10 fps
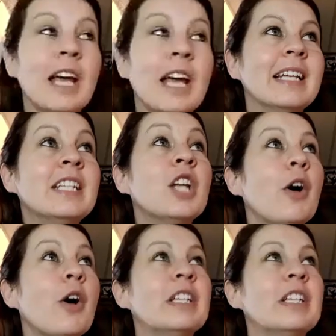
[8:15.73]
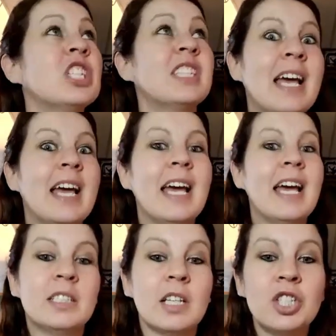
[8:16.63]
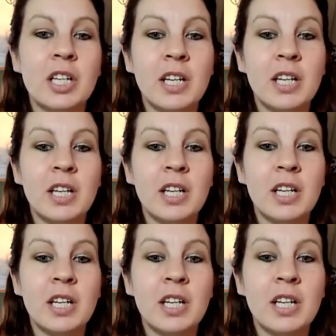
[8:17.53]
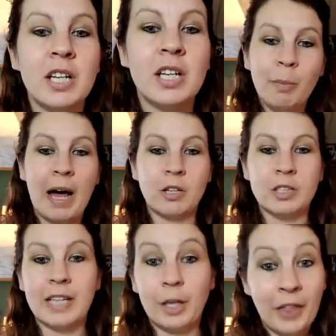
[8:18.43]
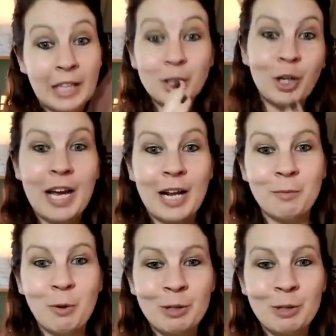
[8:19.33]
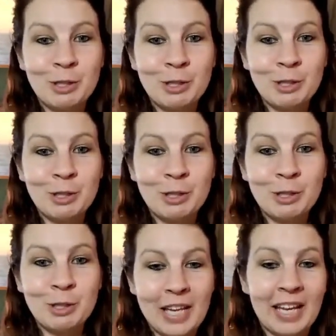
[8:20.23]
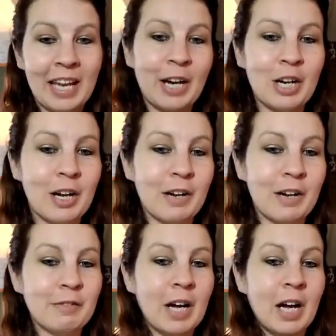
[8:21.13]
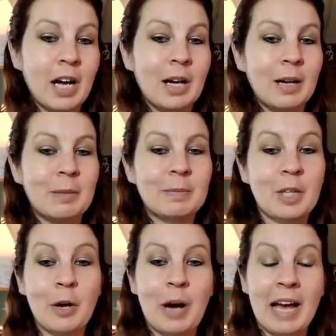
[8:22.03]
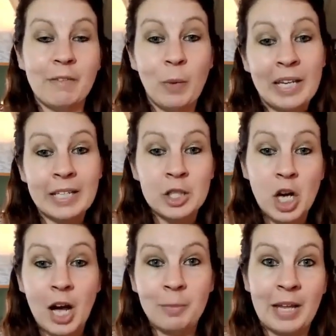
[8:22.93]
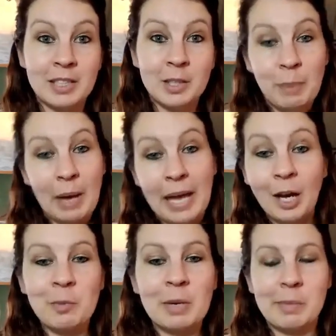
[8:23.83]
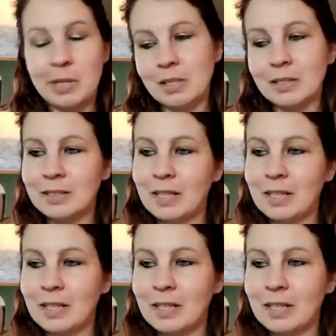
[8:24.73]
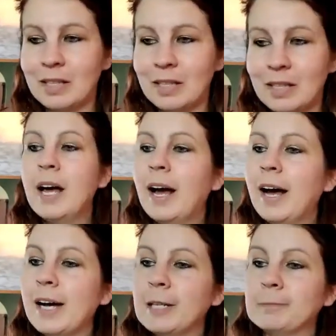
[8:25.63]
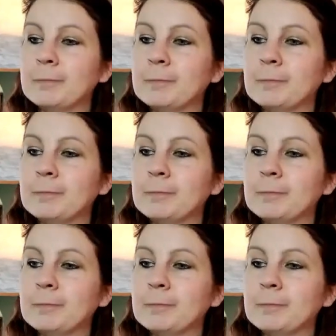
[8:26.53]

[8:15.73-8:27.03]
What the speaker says: No, it's such an, like I said, an uphill battle. It's like, things are great. I'm going to school and kids are taken care of. You know, I have a weekend job that's paying all my bills. And then I